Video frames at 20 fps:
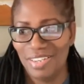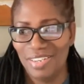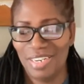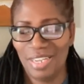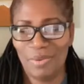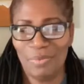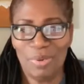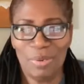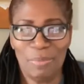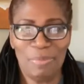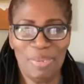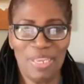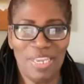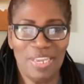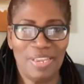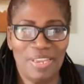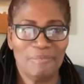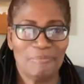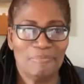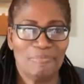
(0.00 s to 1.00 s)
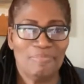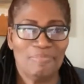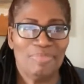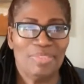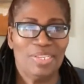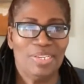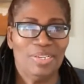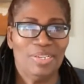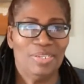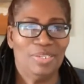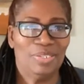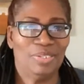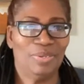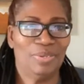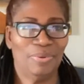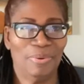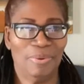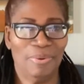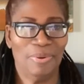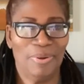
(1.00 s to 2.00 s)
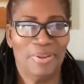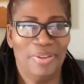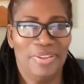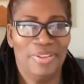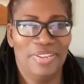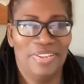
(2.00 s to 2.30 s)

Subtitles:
they would be. So